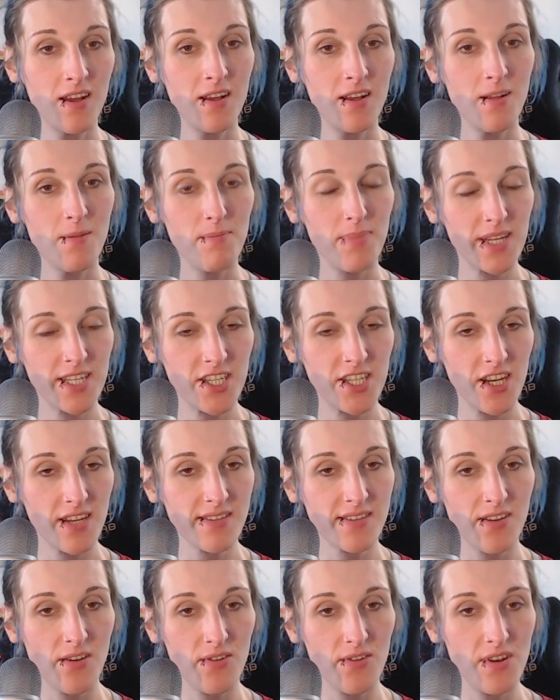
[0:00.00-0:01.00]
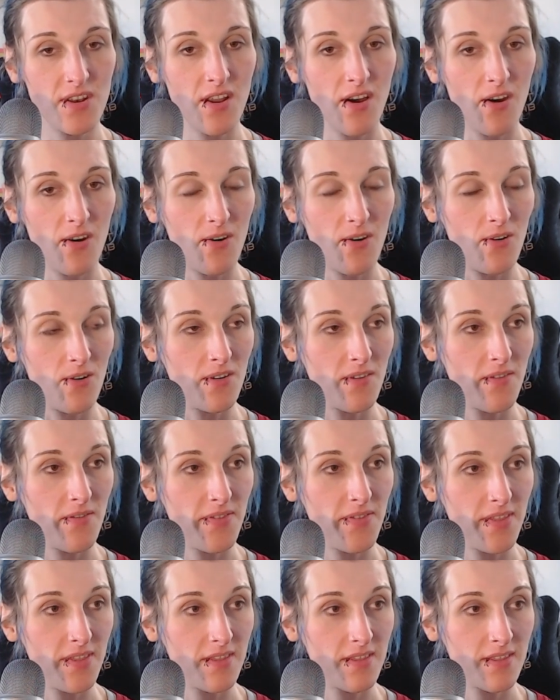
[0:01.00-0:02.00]
but just don't know
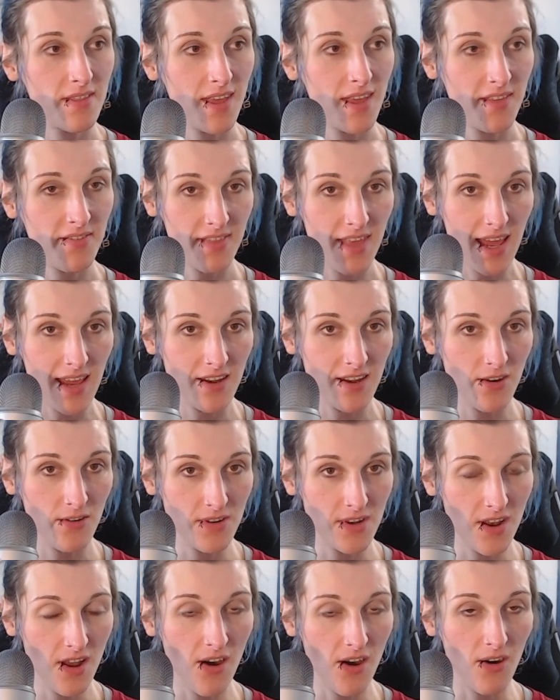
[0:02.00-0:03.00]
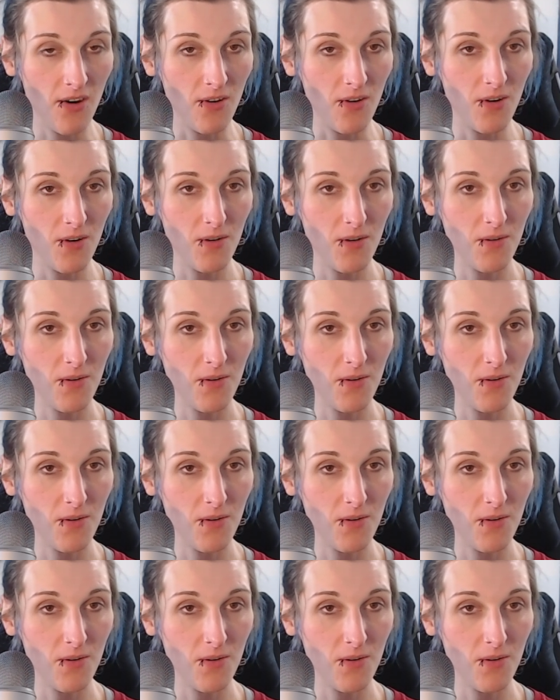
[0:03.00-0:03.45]
that they don't know